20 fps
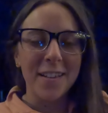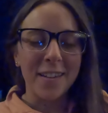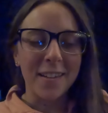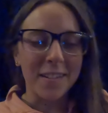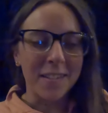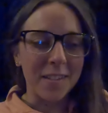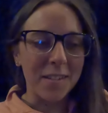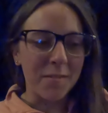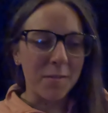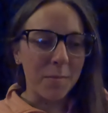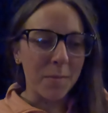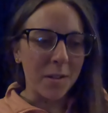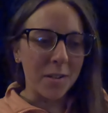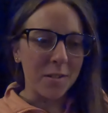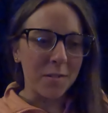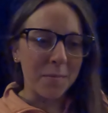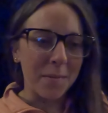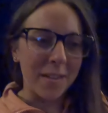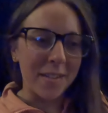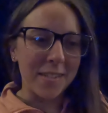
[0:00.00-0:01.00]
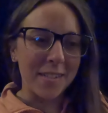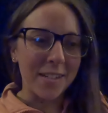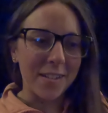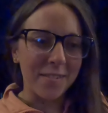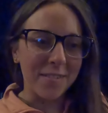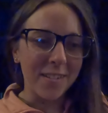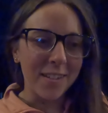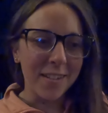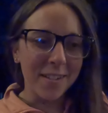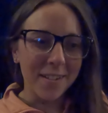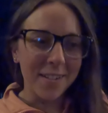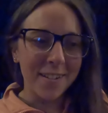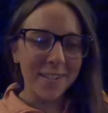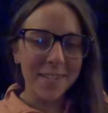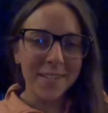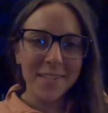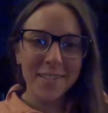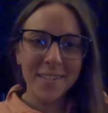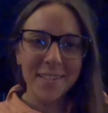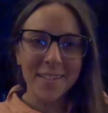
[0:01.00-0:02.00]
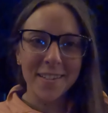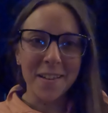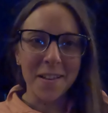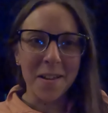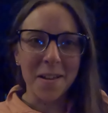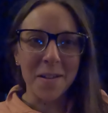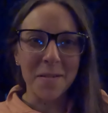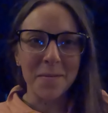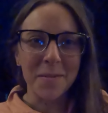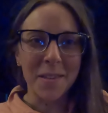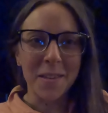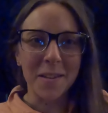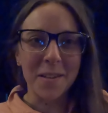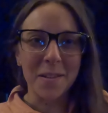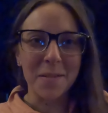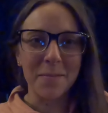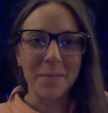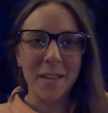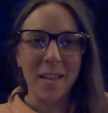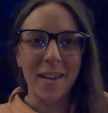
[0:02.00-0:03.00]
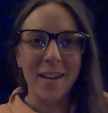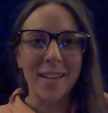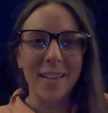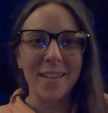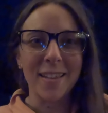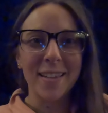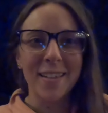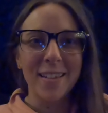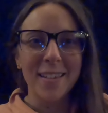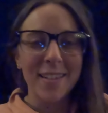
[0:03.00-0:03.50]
Gonna leave a bunch of my stuff here, um, then come get it